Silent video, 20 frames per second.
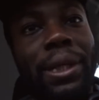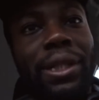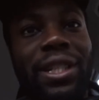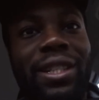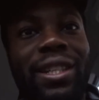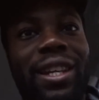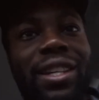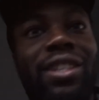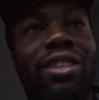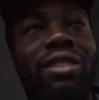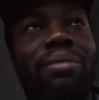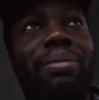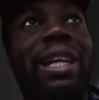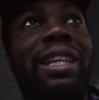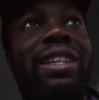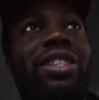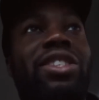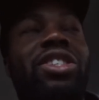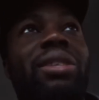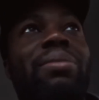He just said he's gonna be at
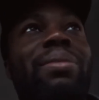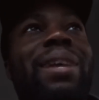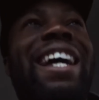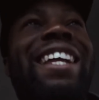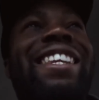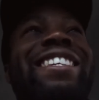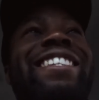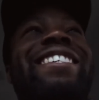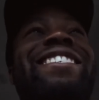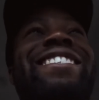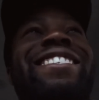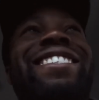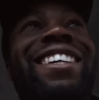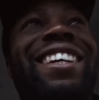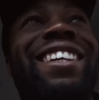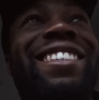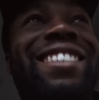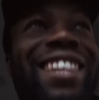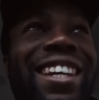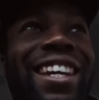the gym at
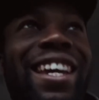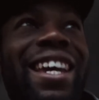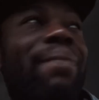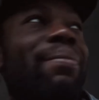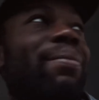6 a.m.